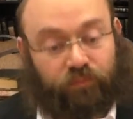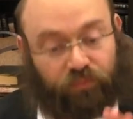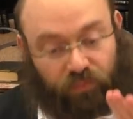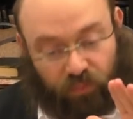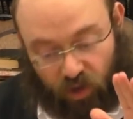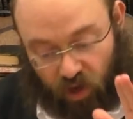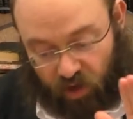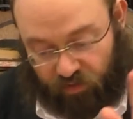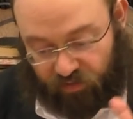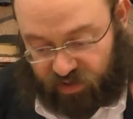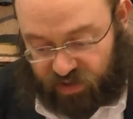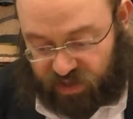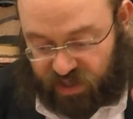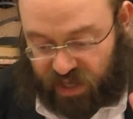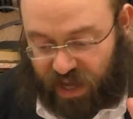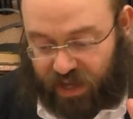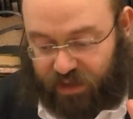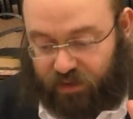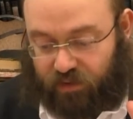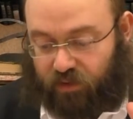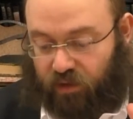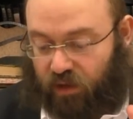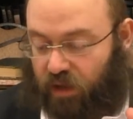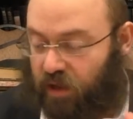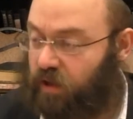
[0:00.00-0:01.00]
Goffin is
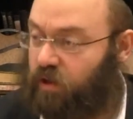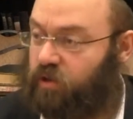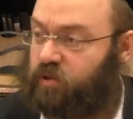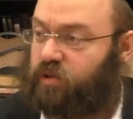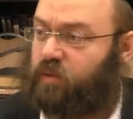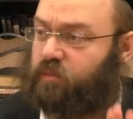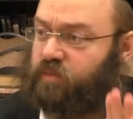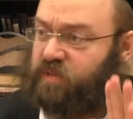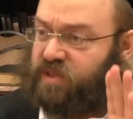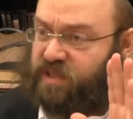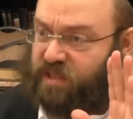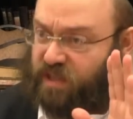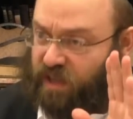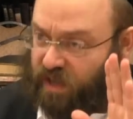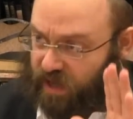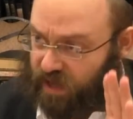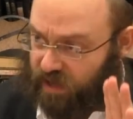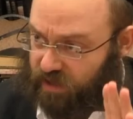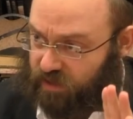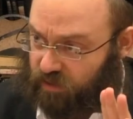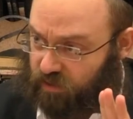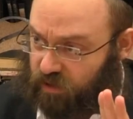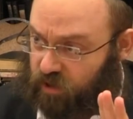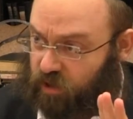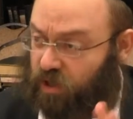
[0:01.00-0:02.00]
not like
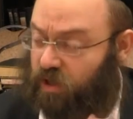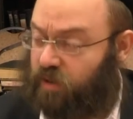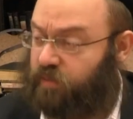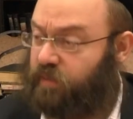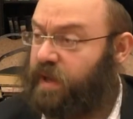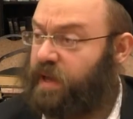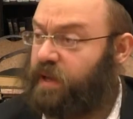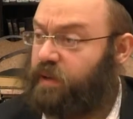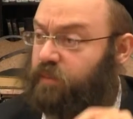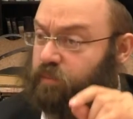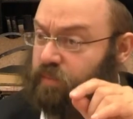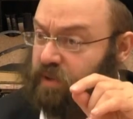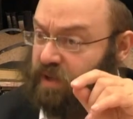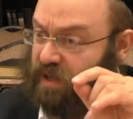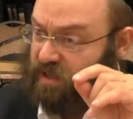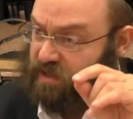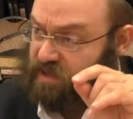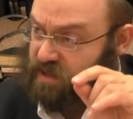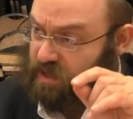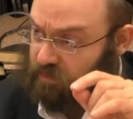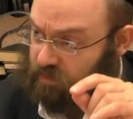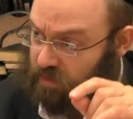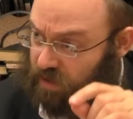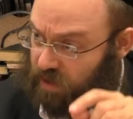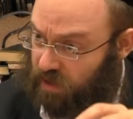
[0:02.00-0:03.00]
said, you're going to make
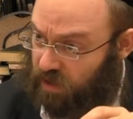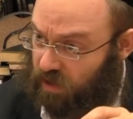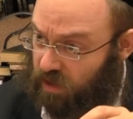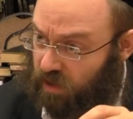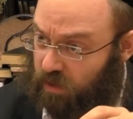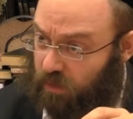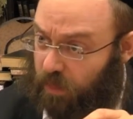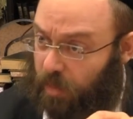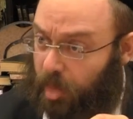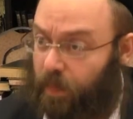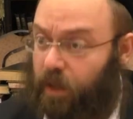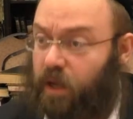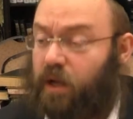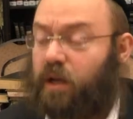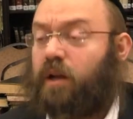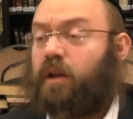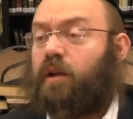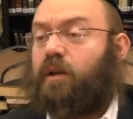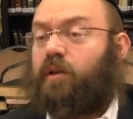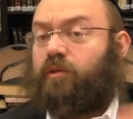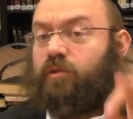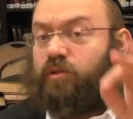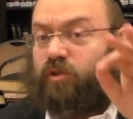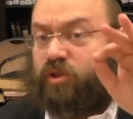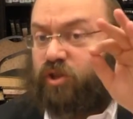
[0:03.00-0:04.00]
Brichas Amilo.
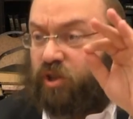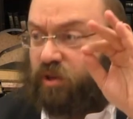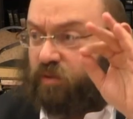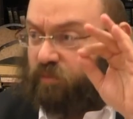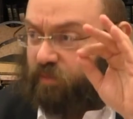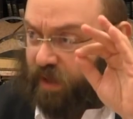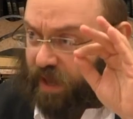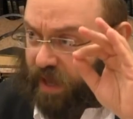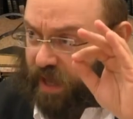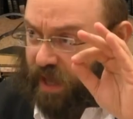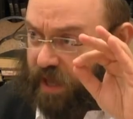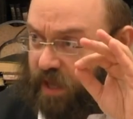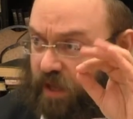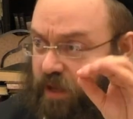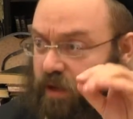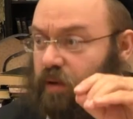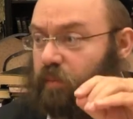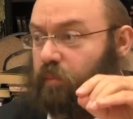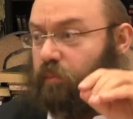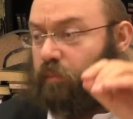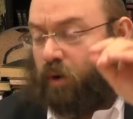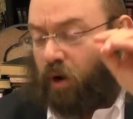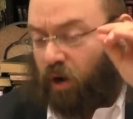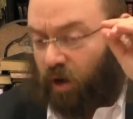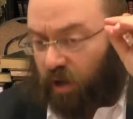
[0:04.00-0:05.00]
You should make
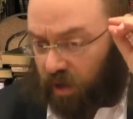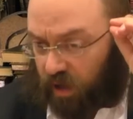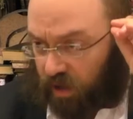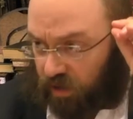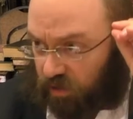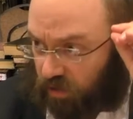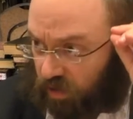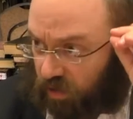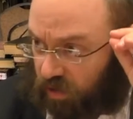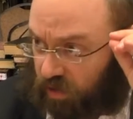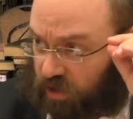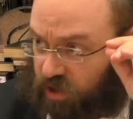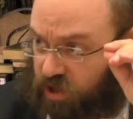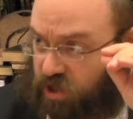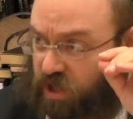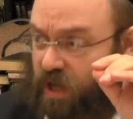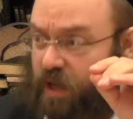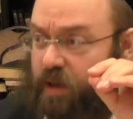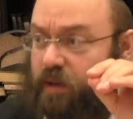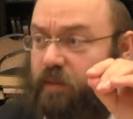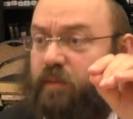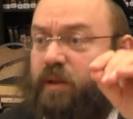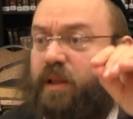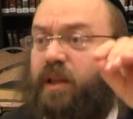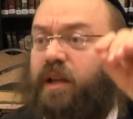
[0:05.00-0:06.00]
Baruch Atah
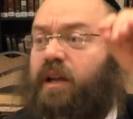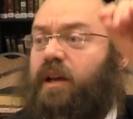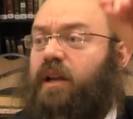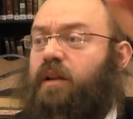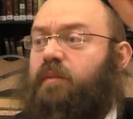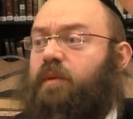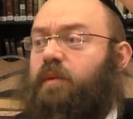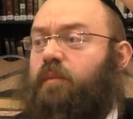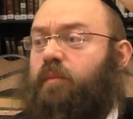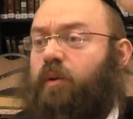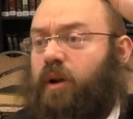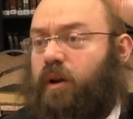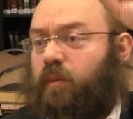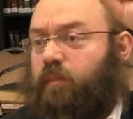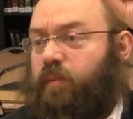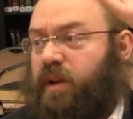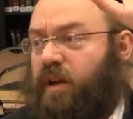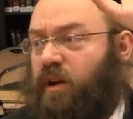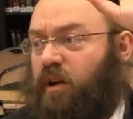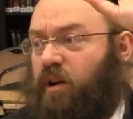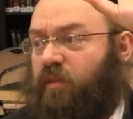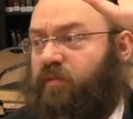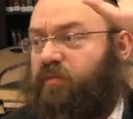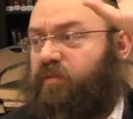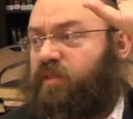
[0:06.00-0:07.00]
Hashem, Elokeinu Bode Pri
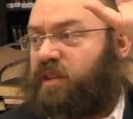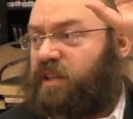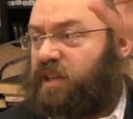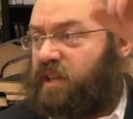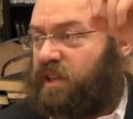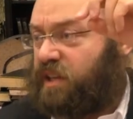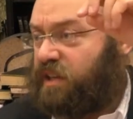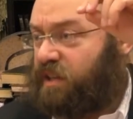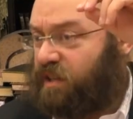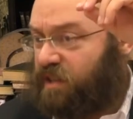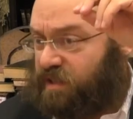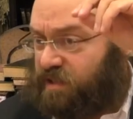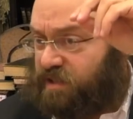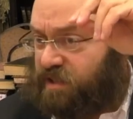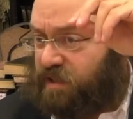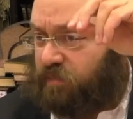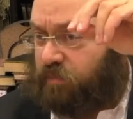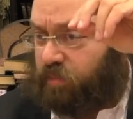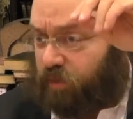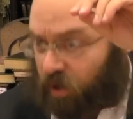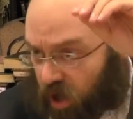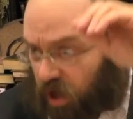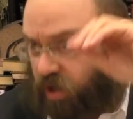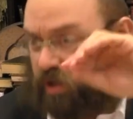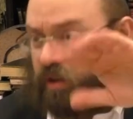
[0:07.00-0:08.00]
Goffin. The ikin is the
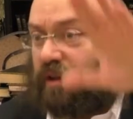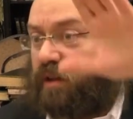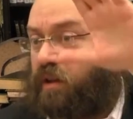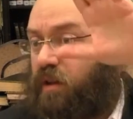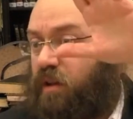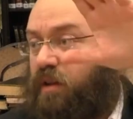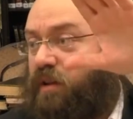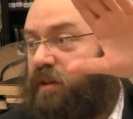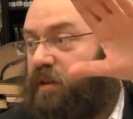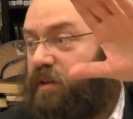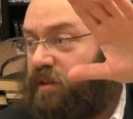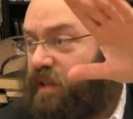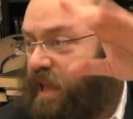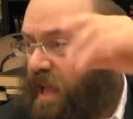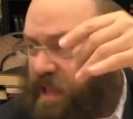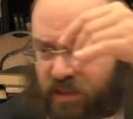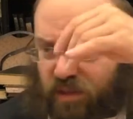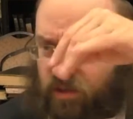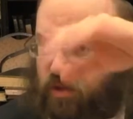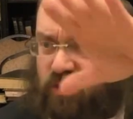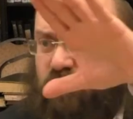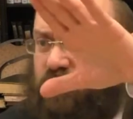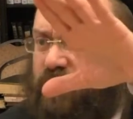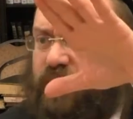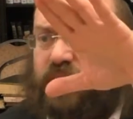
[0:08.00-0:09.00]
brocha, not the,
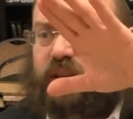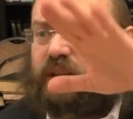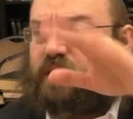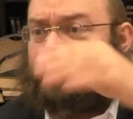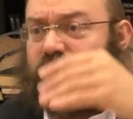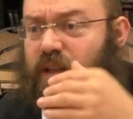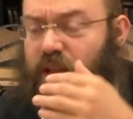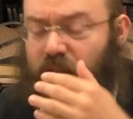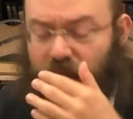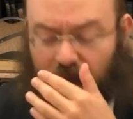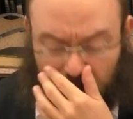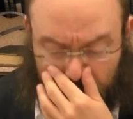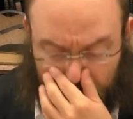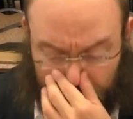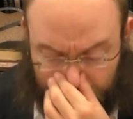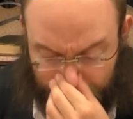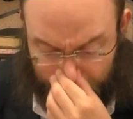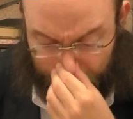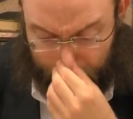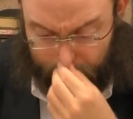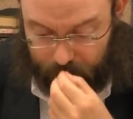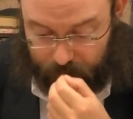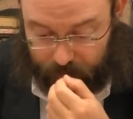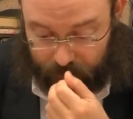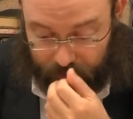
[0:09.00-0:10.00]
the drinking, drinking. the
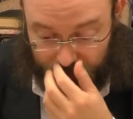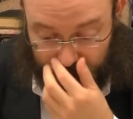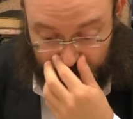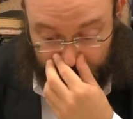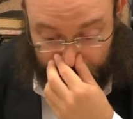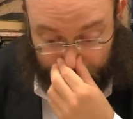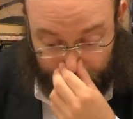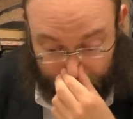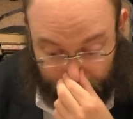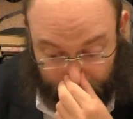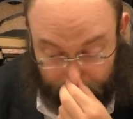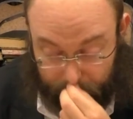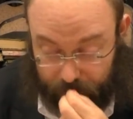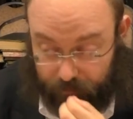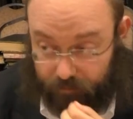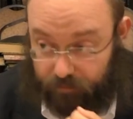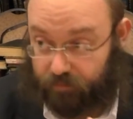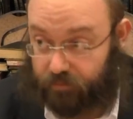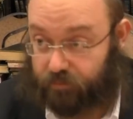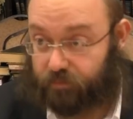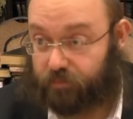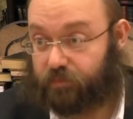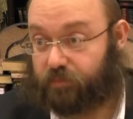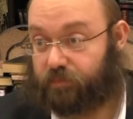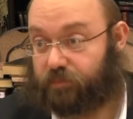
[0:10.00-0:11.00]
That's the no, difference between
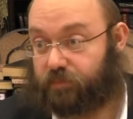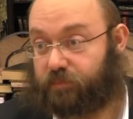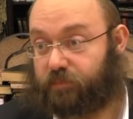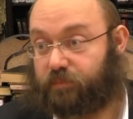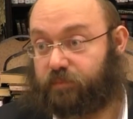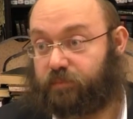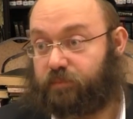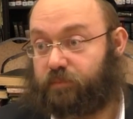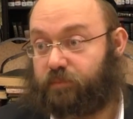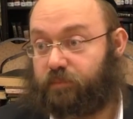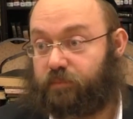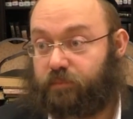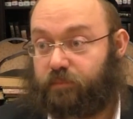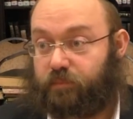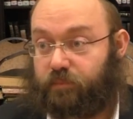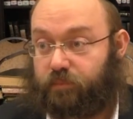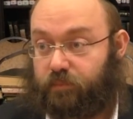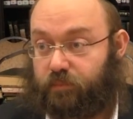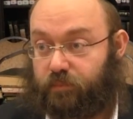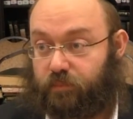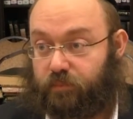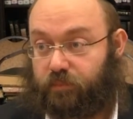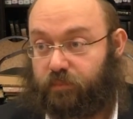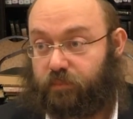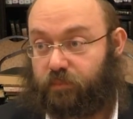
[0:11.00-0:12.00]
the Brichas
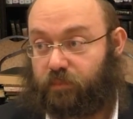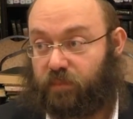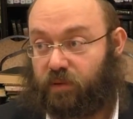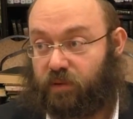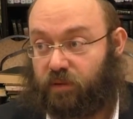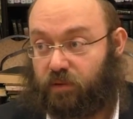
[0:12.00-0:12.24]
and. No,